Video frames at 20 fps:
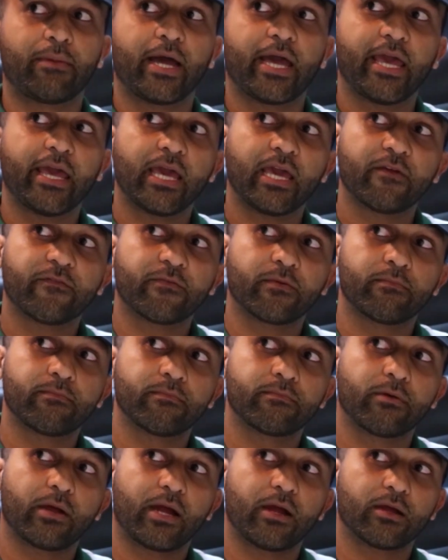my A
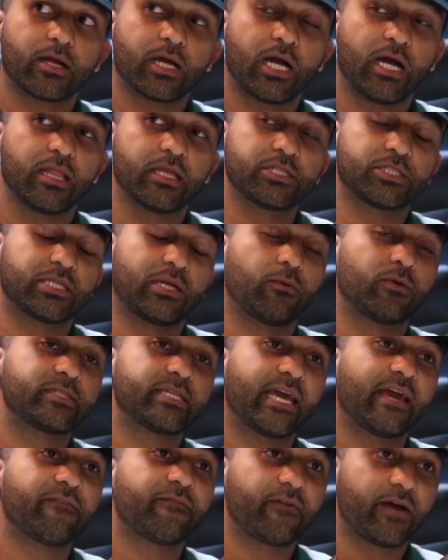from Broward College and I went
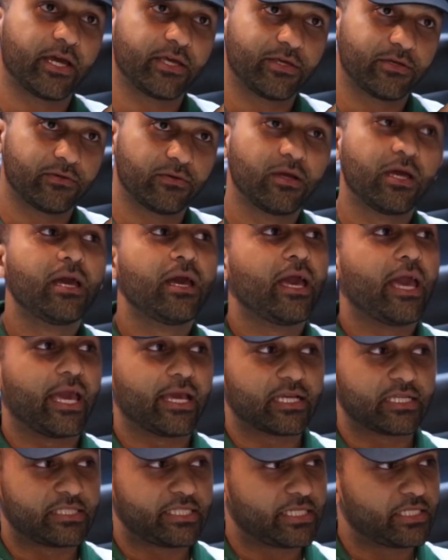to FIU
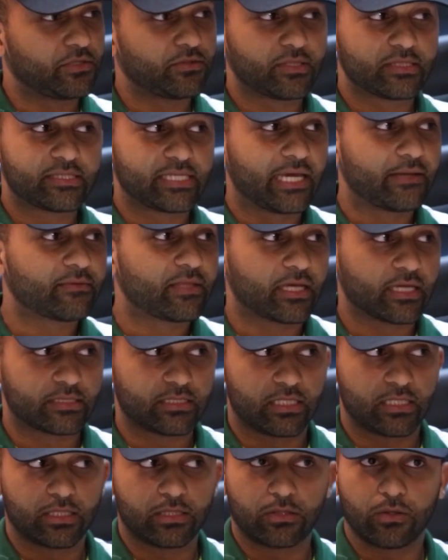and continued the same thing. I
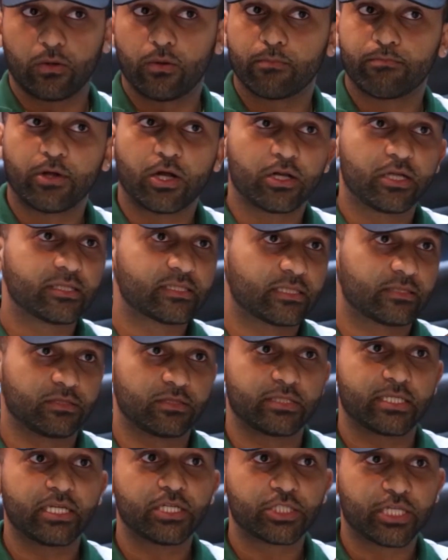started throwing parties and
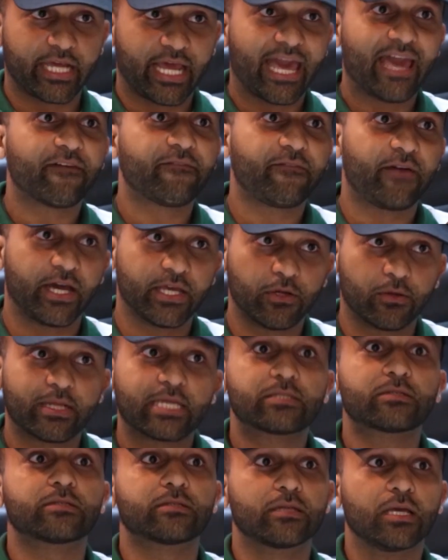DJing at FIU, and
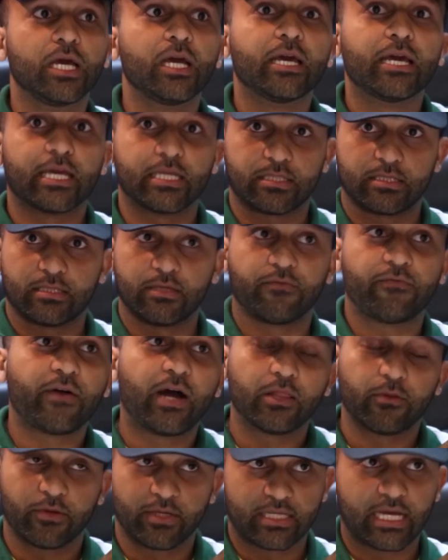that's when the
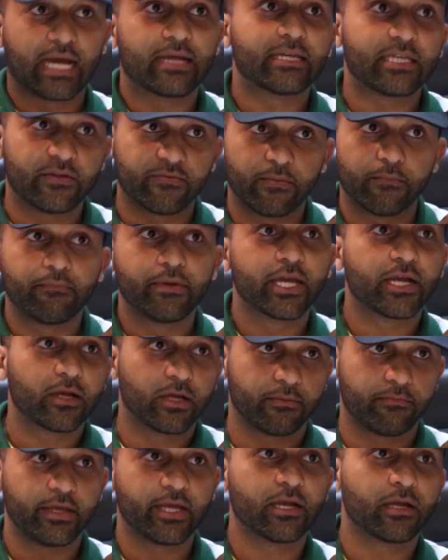following got even
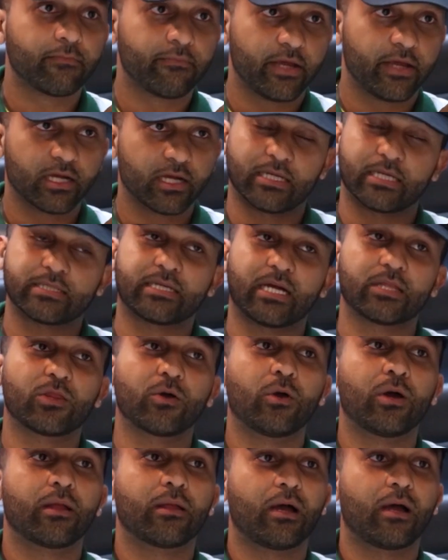bigger and bigger and bigger, and I started
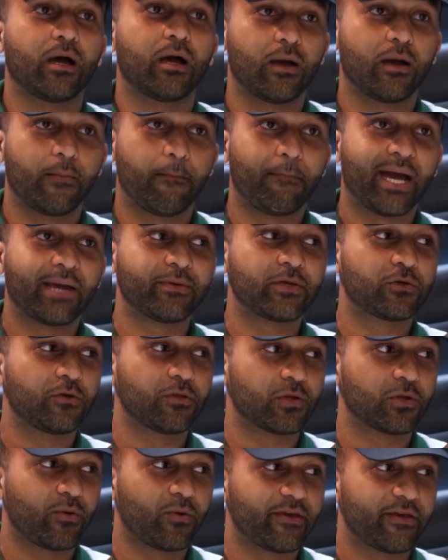throwing Miami
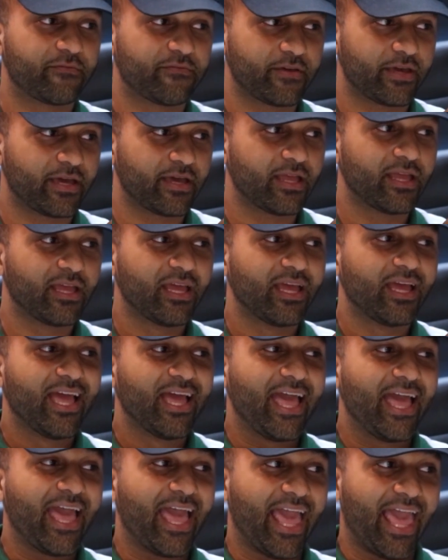Cooler Wet Fed.
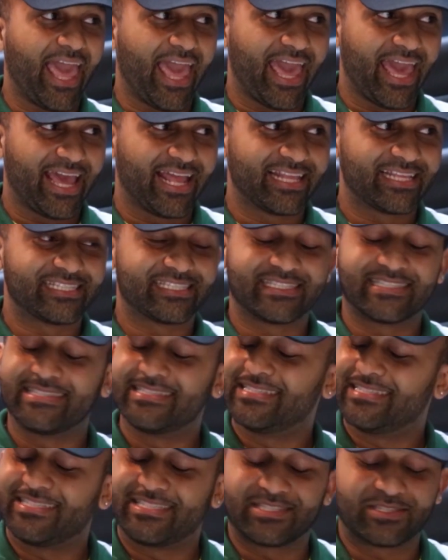And
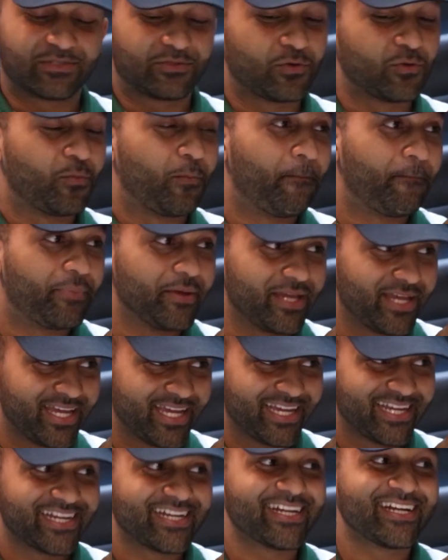just
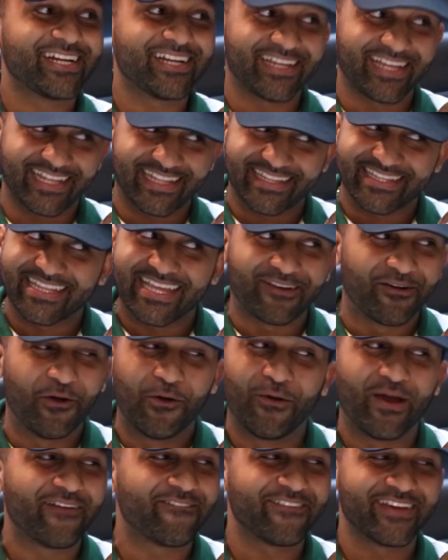bigger, and
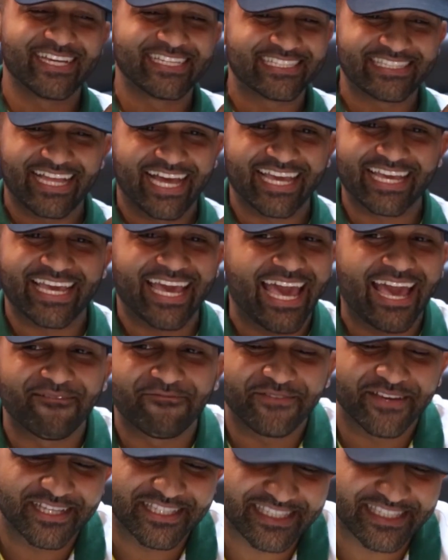Wet Fed is epic